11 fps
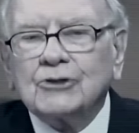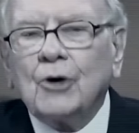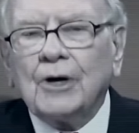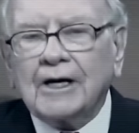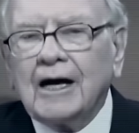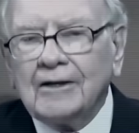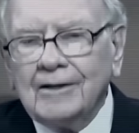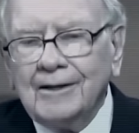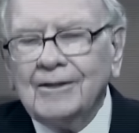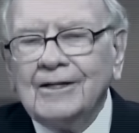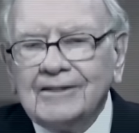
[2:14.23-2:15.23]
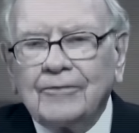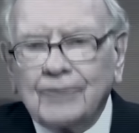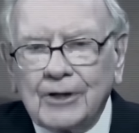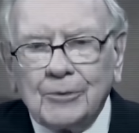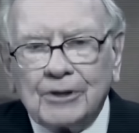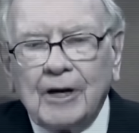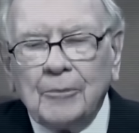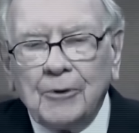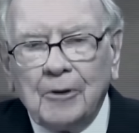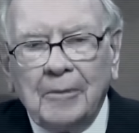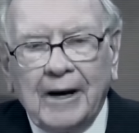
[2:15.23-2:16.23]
what's going on definitely will come to a